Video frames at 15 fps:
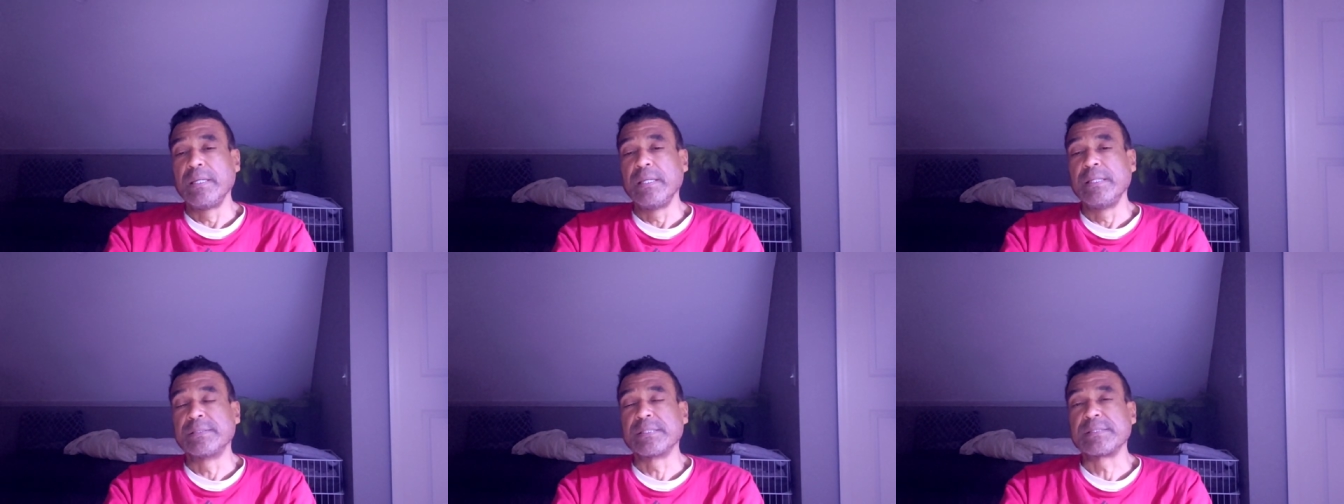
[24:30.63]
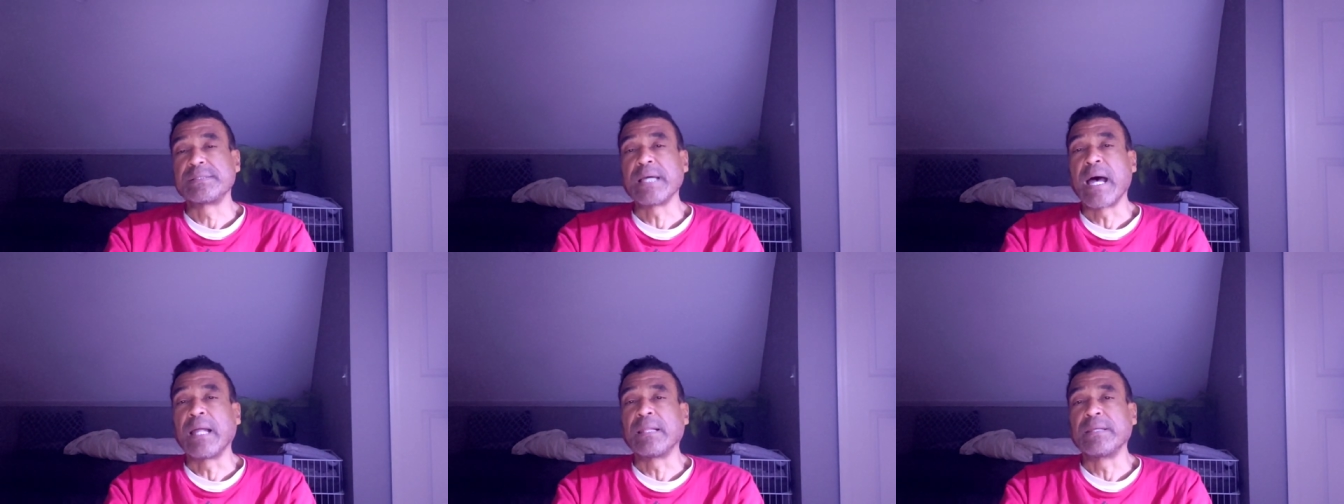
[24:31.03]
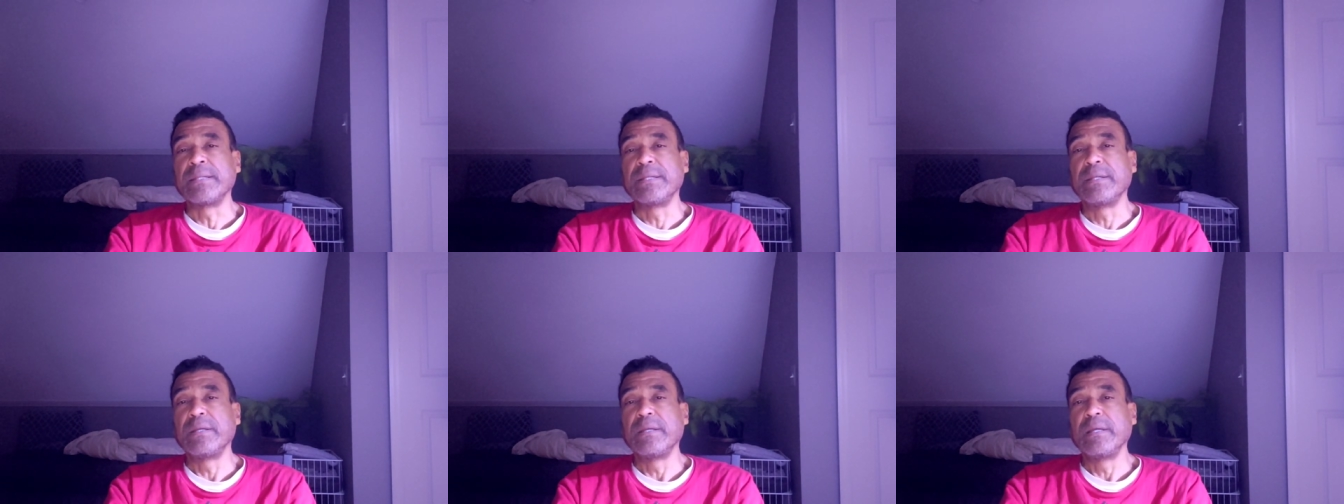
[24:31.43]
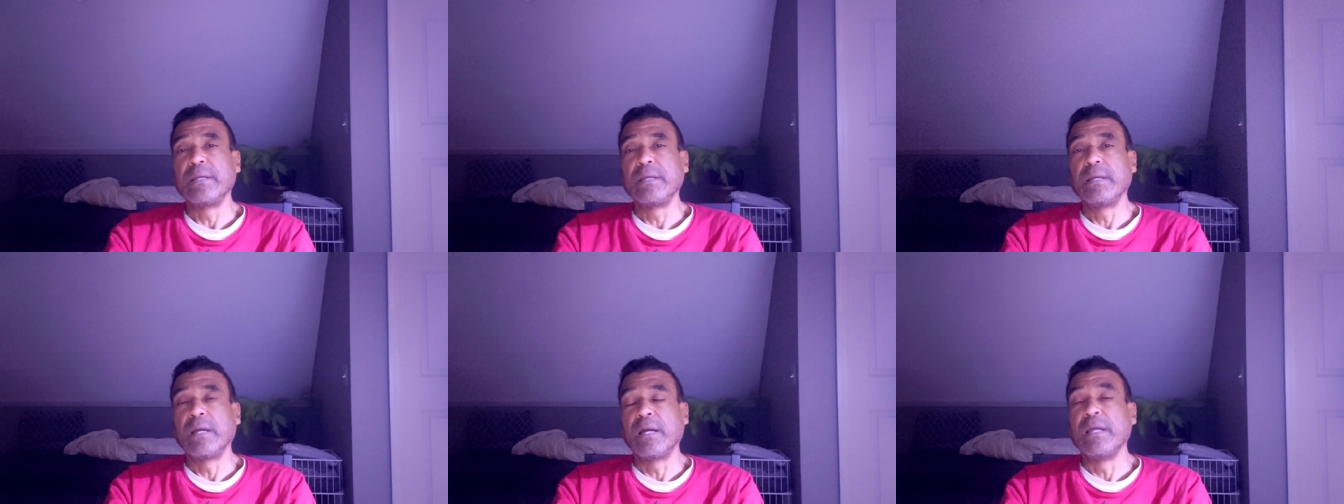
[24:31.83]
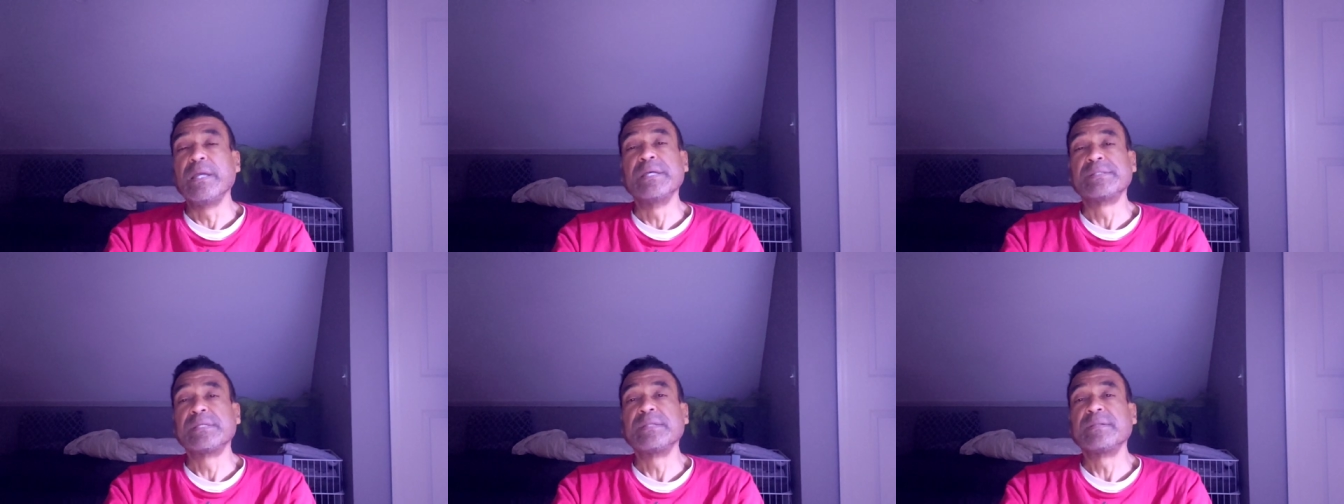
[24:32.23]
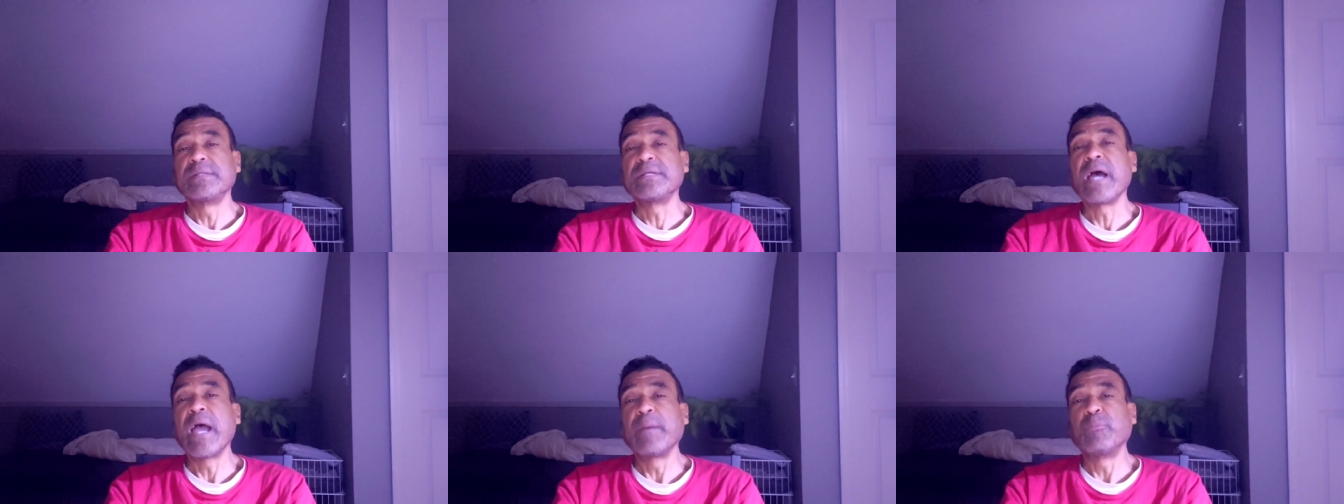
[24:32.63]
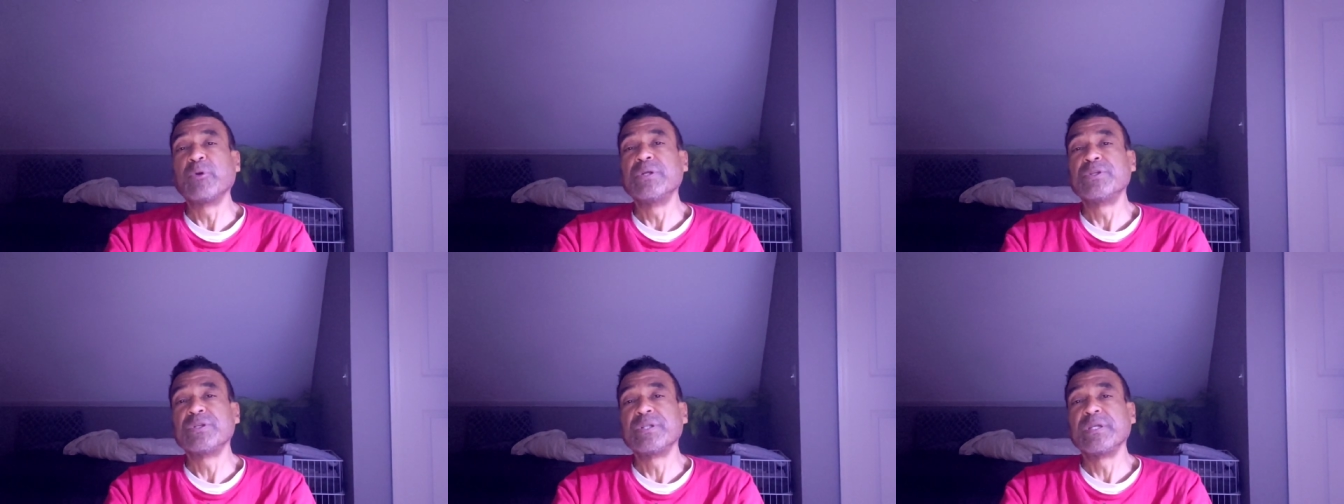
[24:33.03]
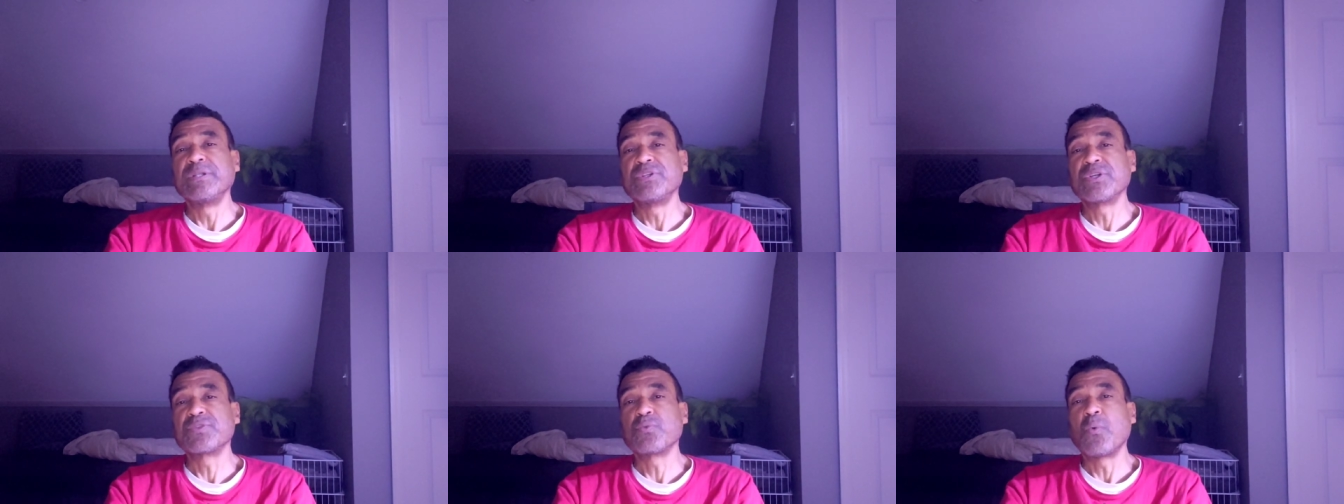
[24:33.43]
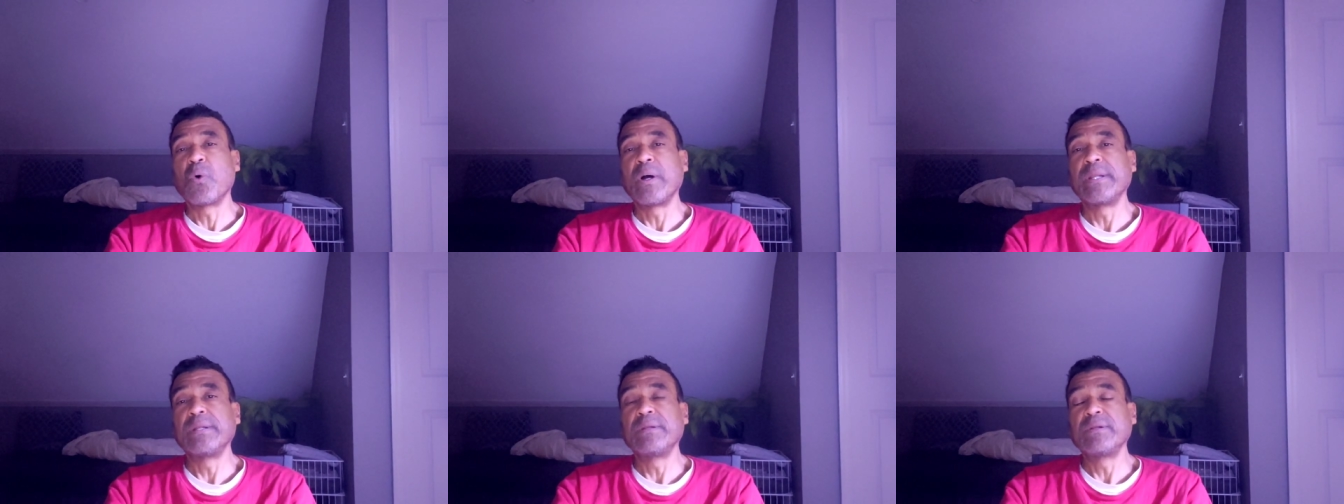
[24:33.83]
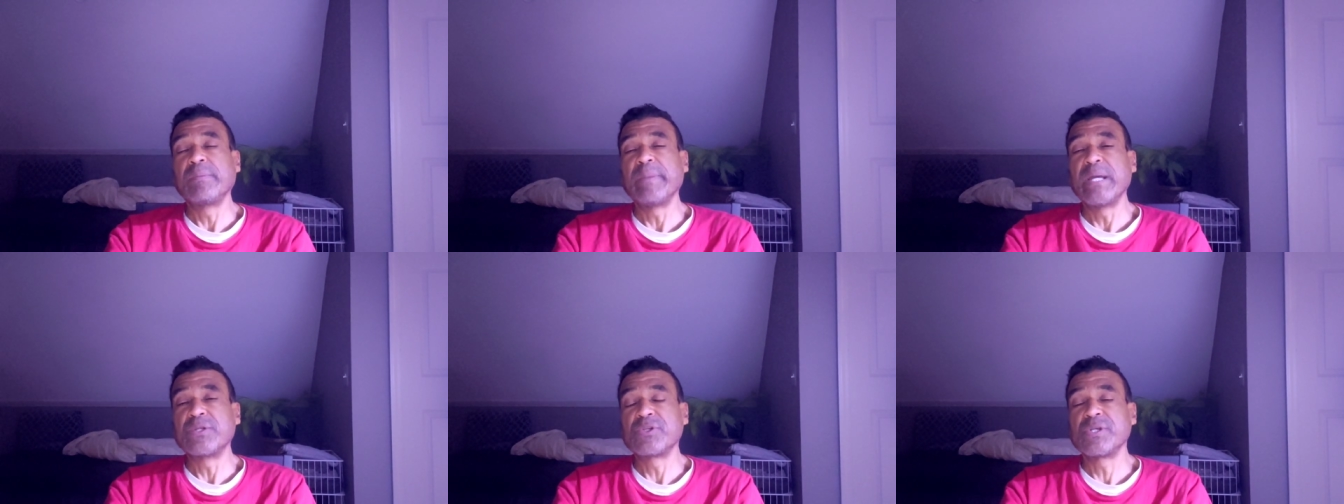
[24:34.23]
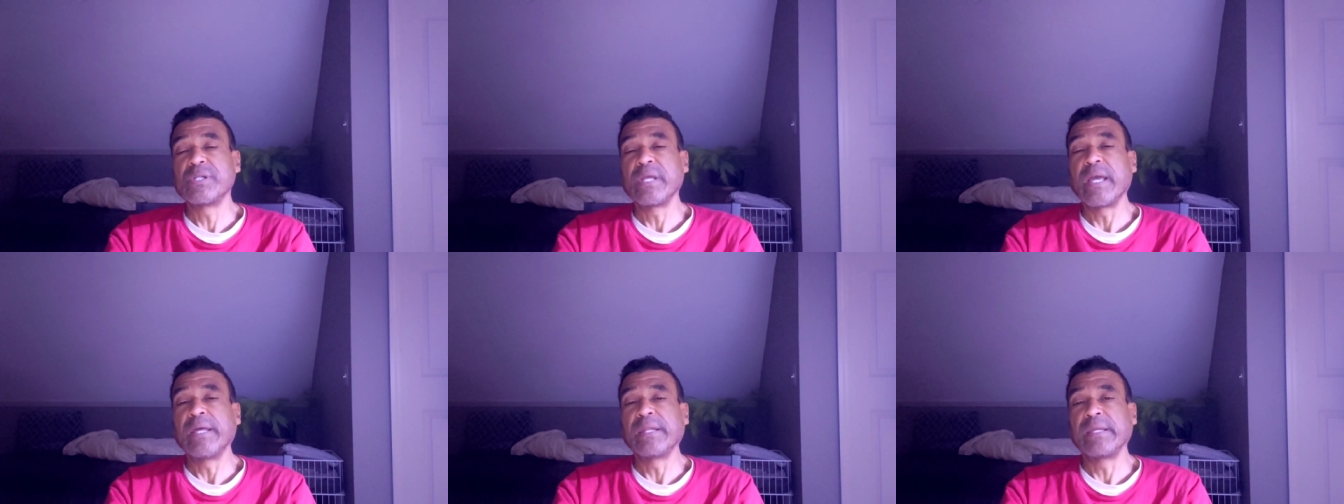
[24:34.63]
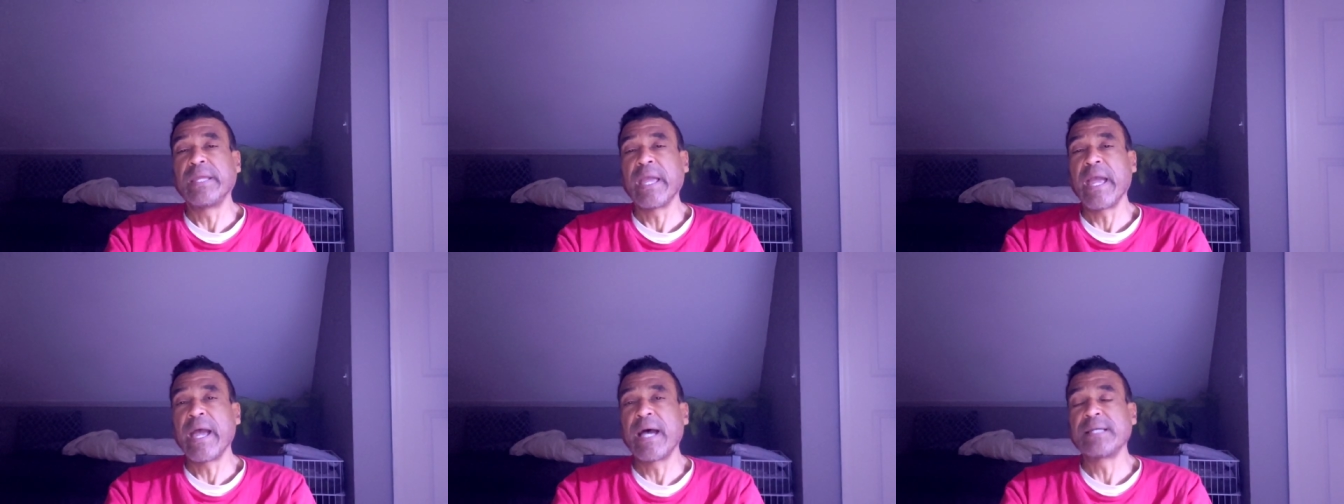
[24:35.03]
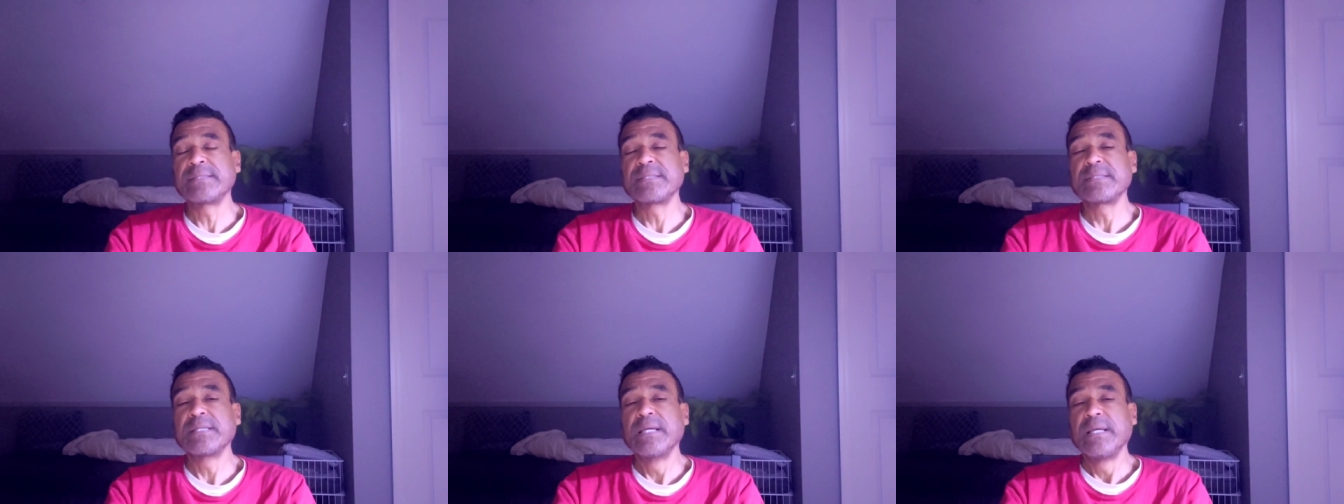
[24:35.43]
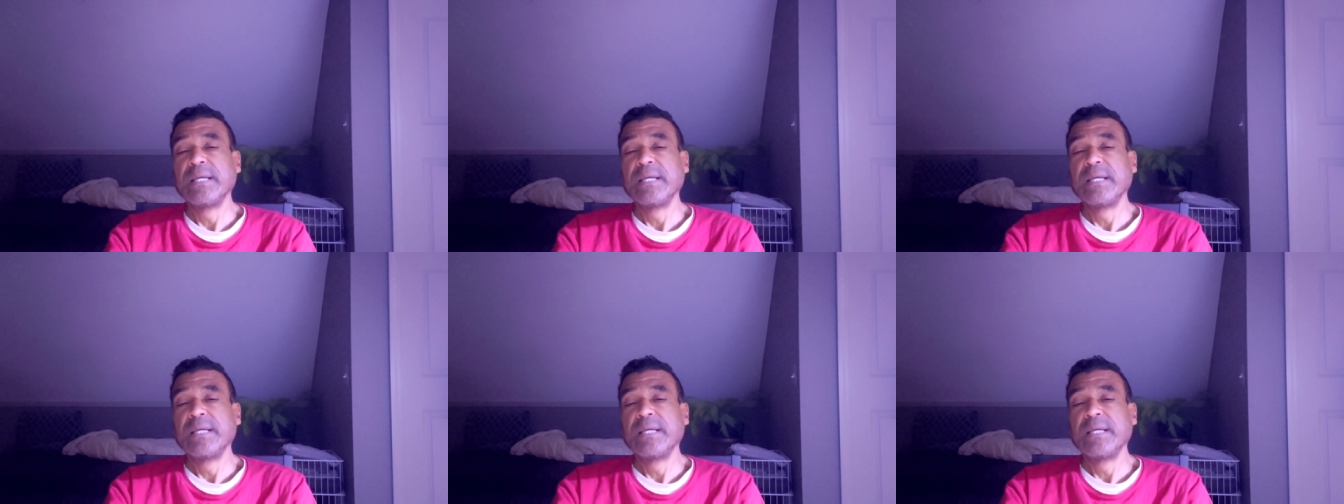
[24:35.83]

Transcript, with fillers: is a solid uh, is in the time region in just one dimension and a gas